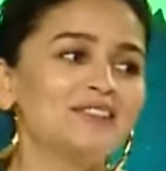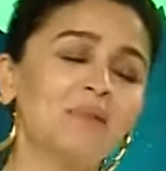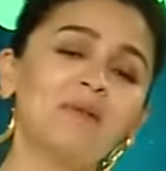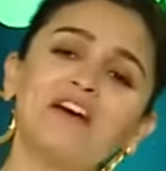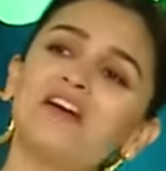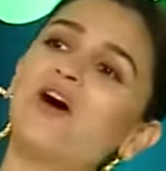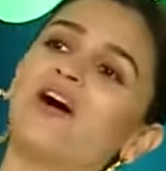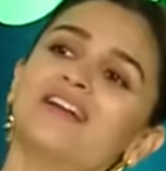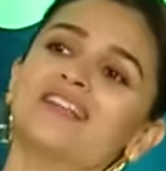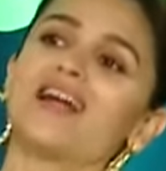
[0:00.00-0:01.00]
To be very
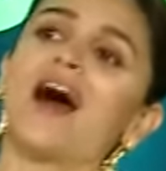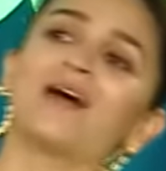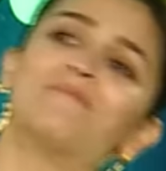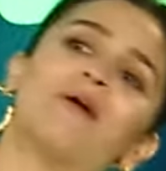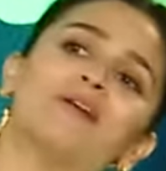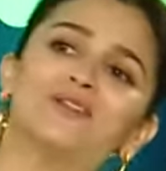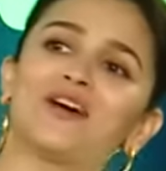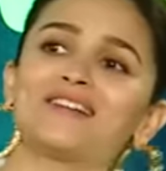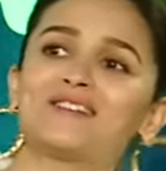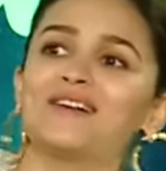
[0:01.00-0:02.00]
honest, I
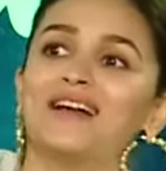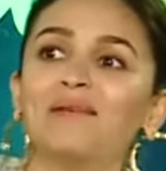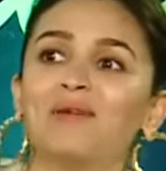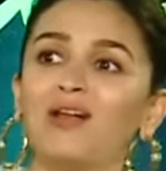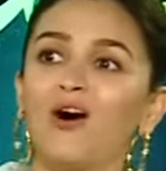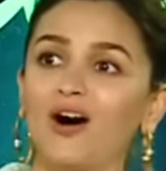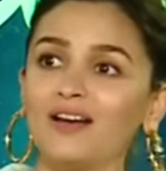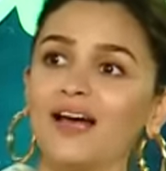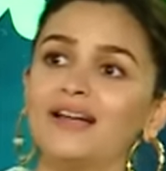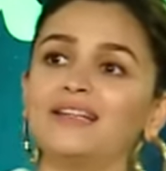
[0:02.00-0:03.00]
apologized to him a
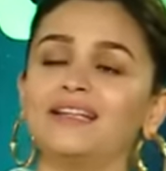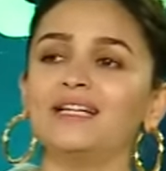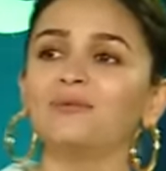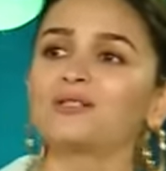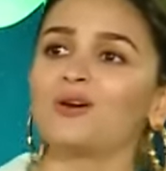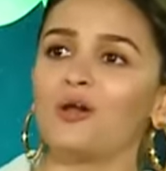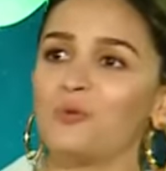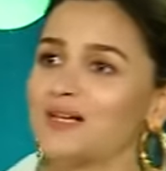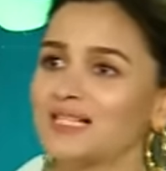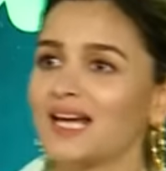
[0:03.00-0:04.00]
lot, and he was
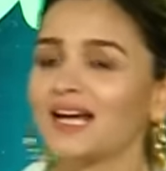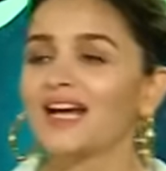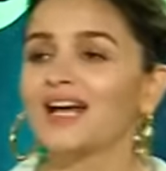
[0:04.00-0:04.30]
always like,